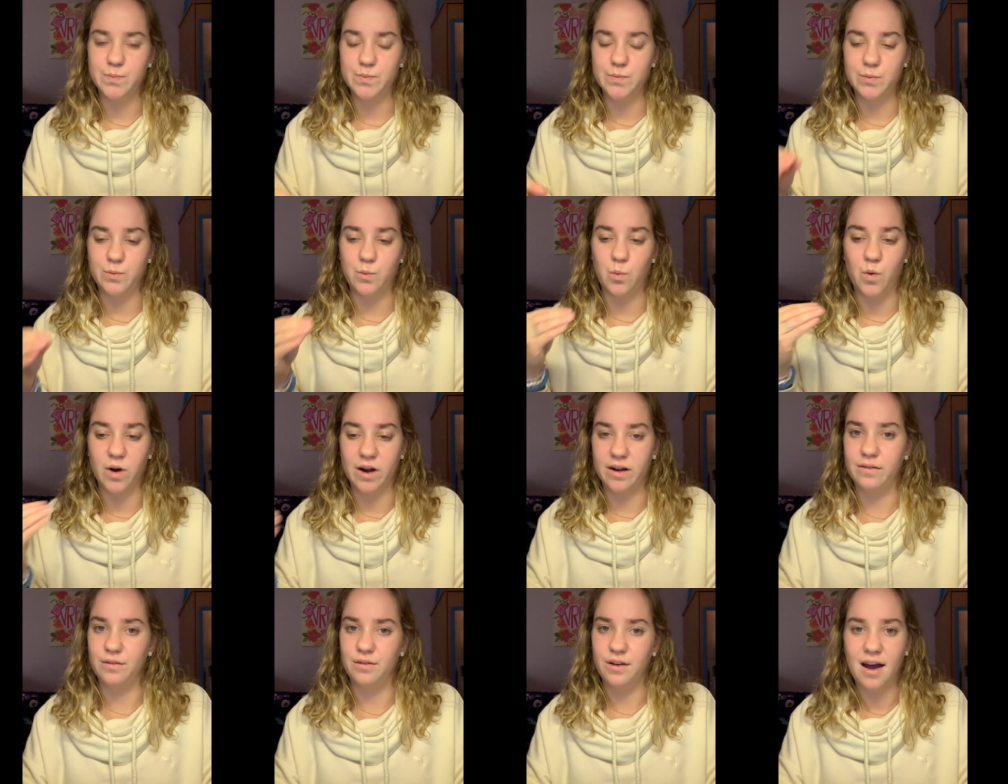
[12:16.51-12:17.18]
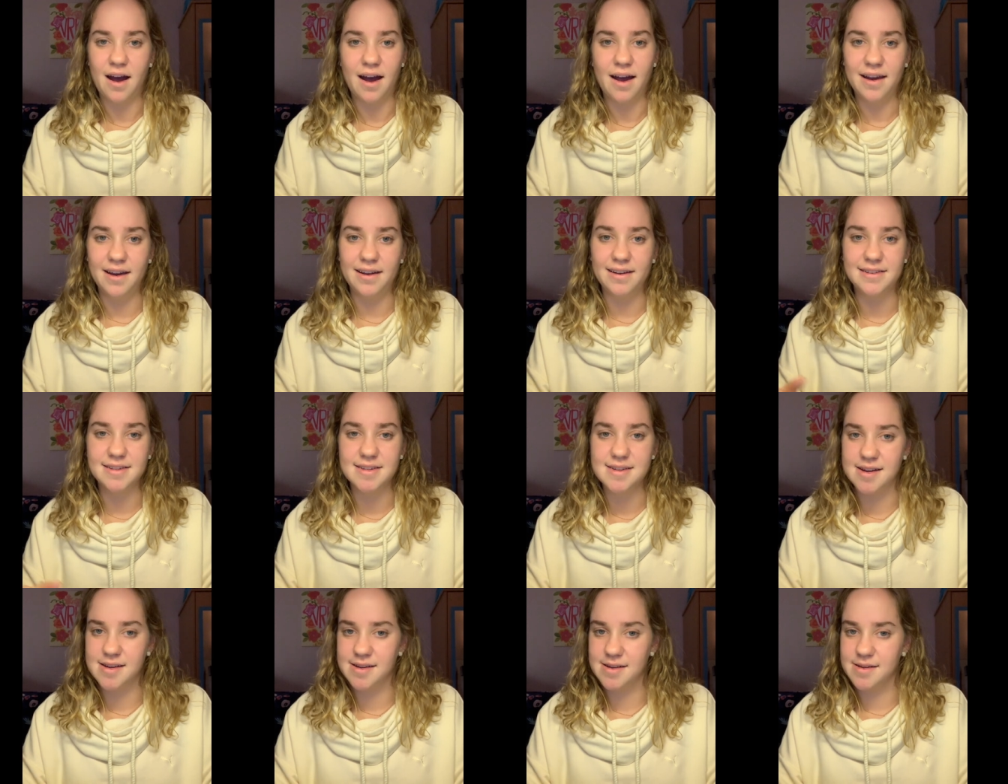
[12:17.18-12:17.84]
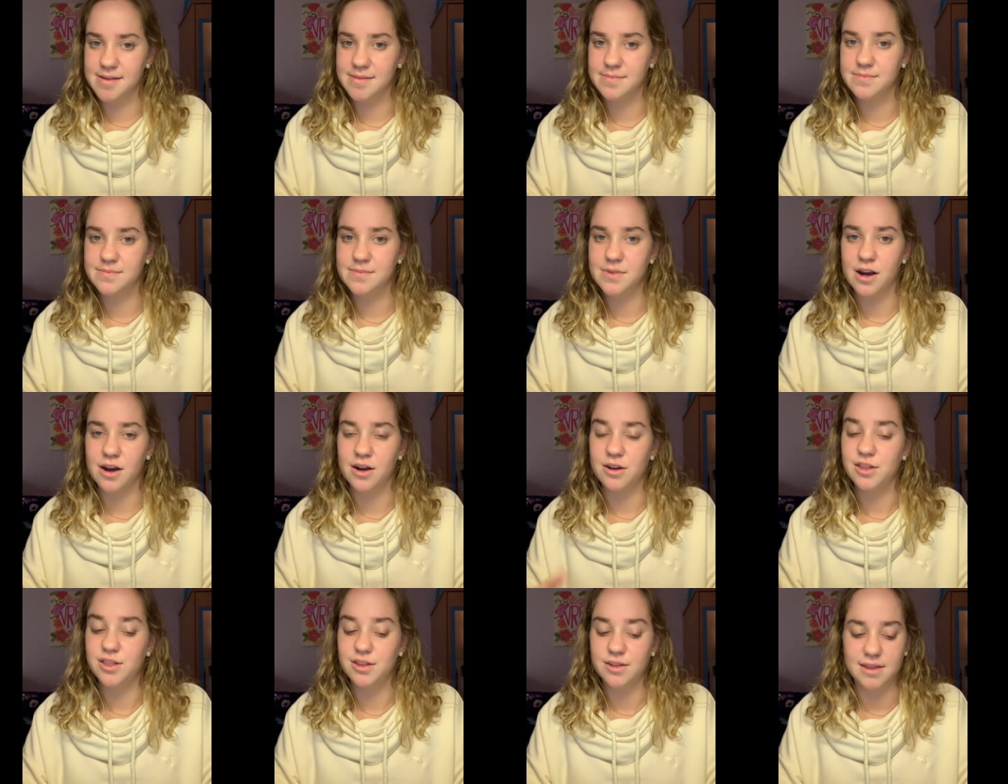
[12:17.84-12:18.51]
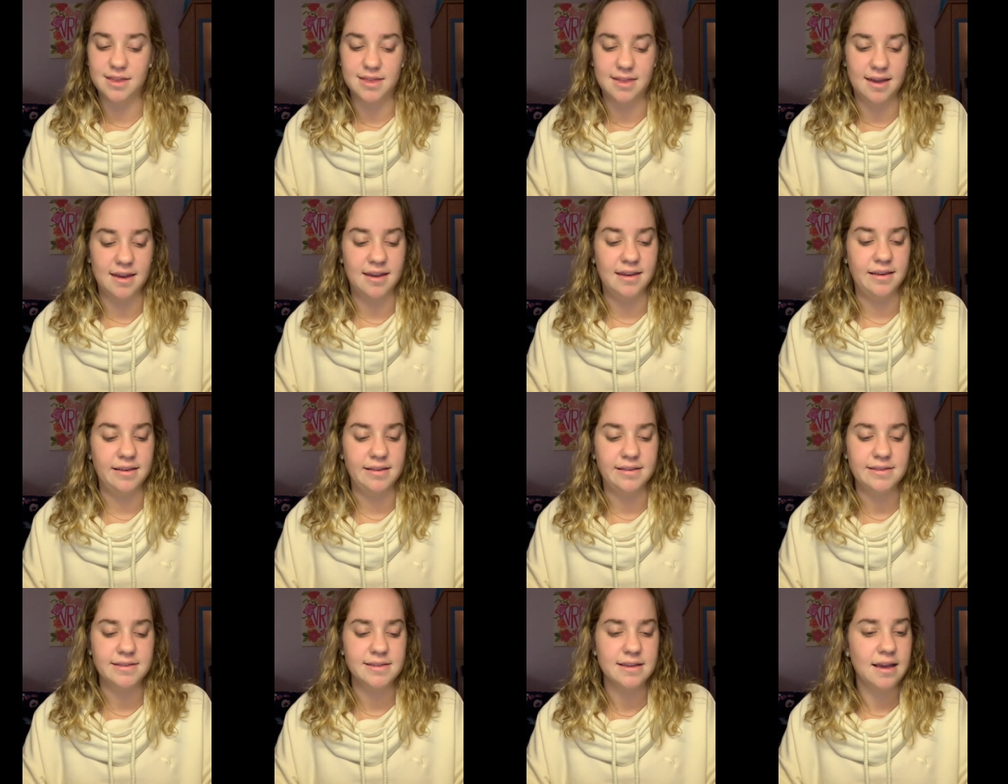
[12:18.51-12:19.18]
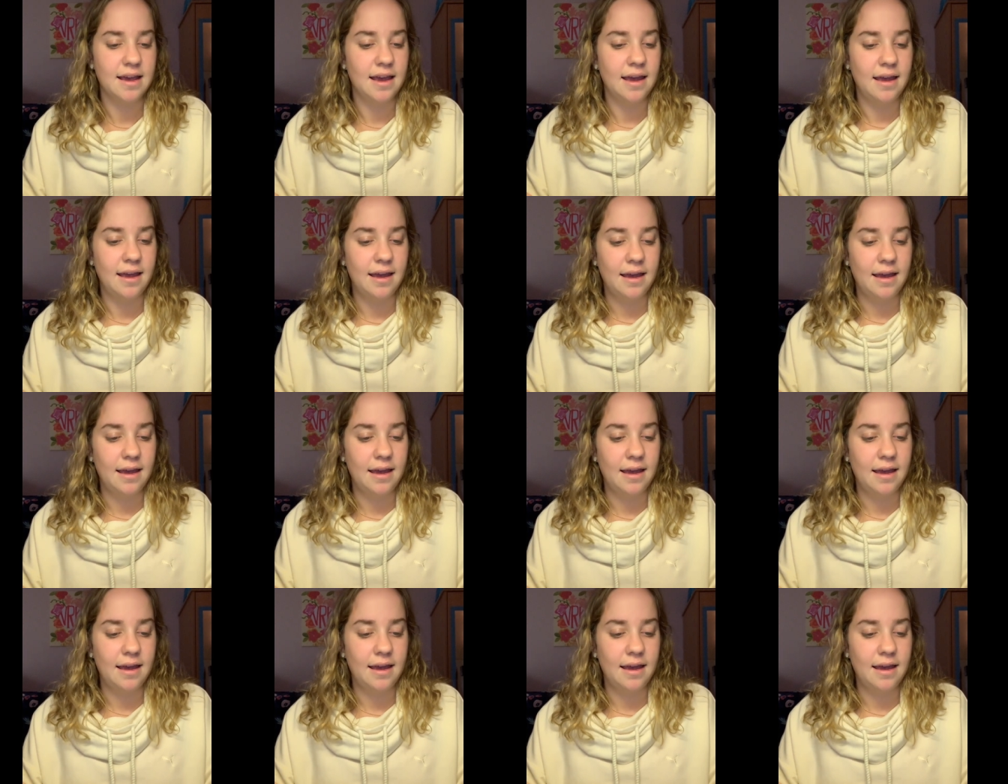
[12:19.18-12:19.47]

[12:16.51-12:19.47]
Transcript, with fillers: weren't right, um, earthly things.